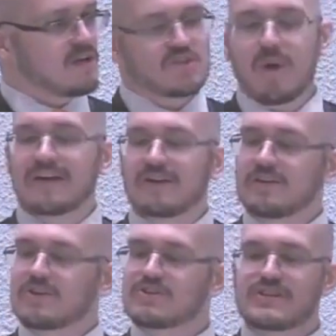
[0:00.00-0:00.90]

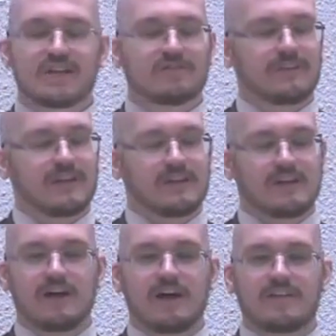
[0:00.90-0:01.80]
swaddled yourself in
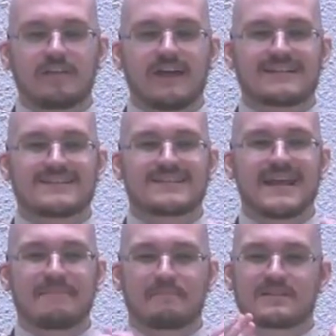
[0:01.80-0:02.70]
cloth, and
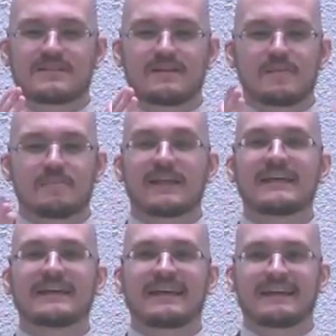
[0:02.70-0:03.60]
stepped,
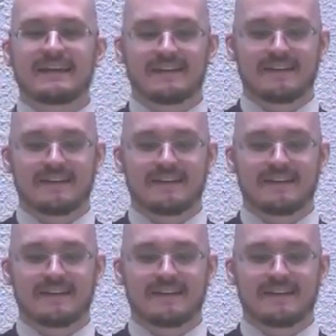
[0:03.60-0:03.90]
blinking,